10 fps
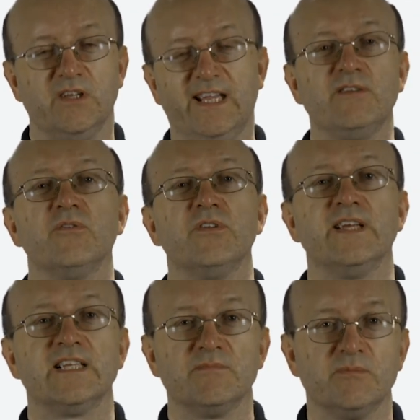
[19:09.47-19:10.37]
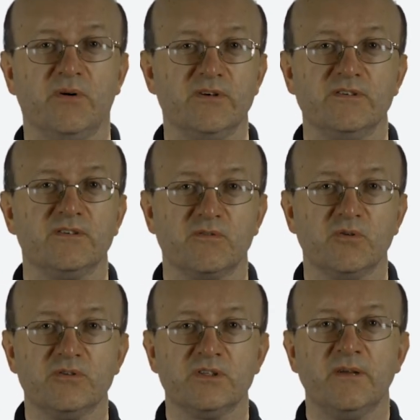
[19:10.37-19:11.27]
Ignore the decimal points, of
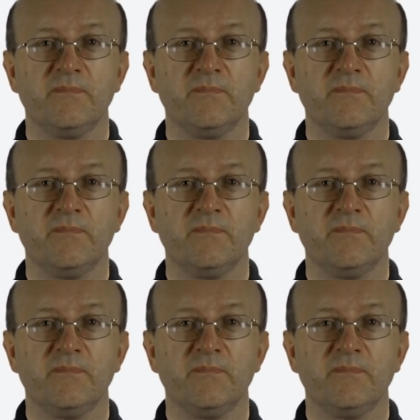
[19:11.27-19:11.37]
course.